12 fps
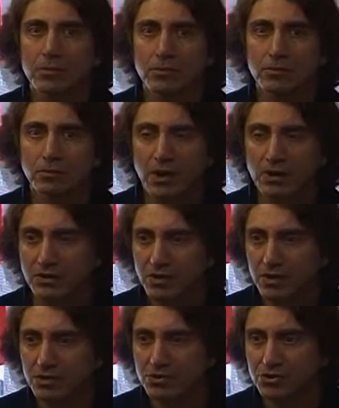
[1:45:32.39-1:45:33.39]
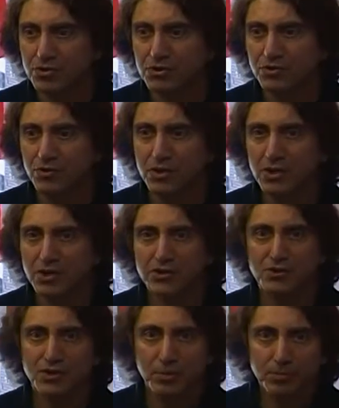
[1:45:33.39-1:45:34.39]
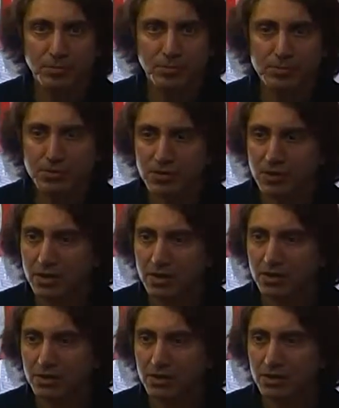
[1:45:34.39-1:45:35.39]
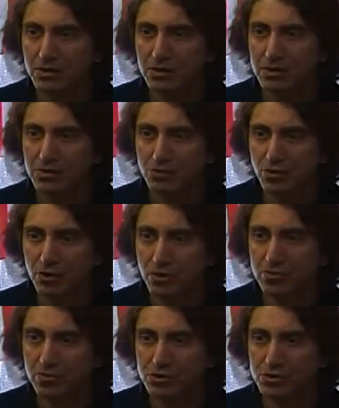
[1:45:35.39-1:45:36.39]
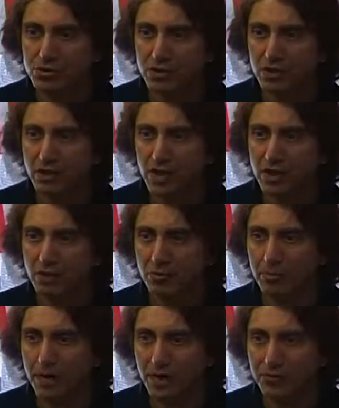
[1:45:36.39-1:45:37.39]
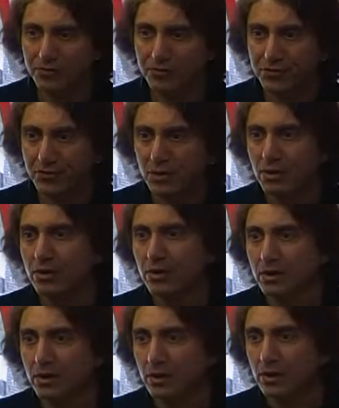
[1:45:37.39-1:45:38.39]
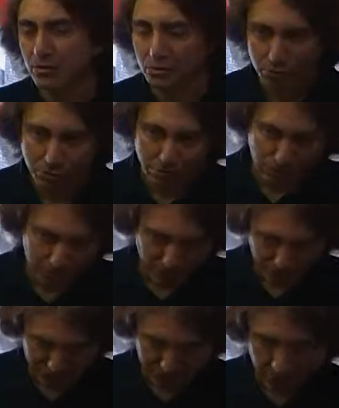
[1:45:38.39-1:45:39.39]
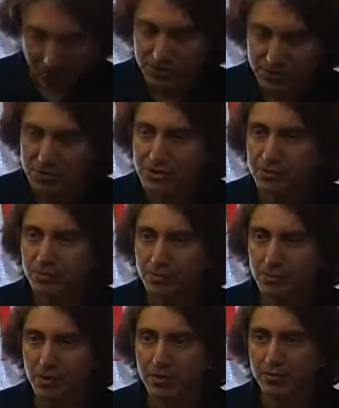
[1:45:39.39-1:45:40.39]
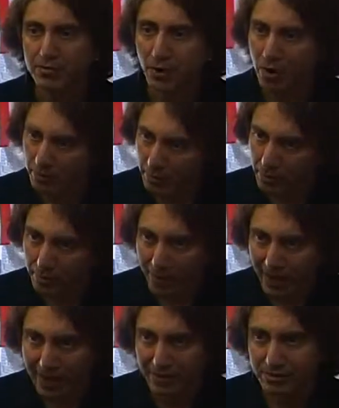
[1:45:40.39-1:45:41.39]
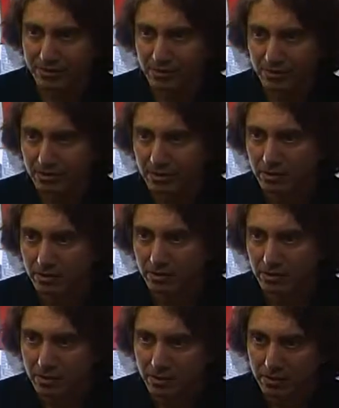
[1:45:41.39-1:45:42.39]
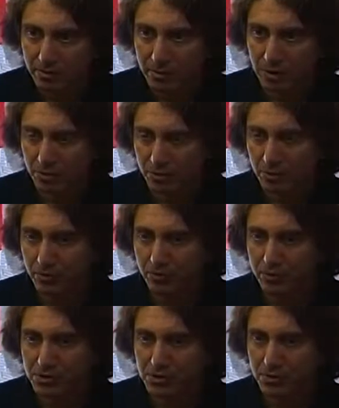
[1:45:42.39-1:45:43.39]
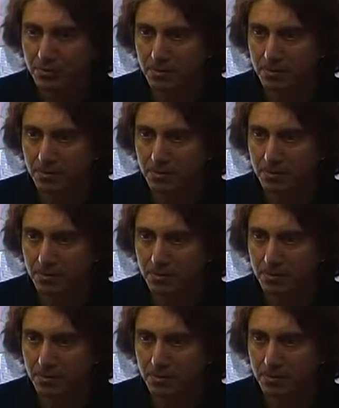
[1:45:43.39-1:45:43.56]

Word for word: rather than just treating symptoms that the uh, drug pushing allopaths do in the United States. Big pharma backed medical profession.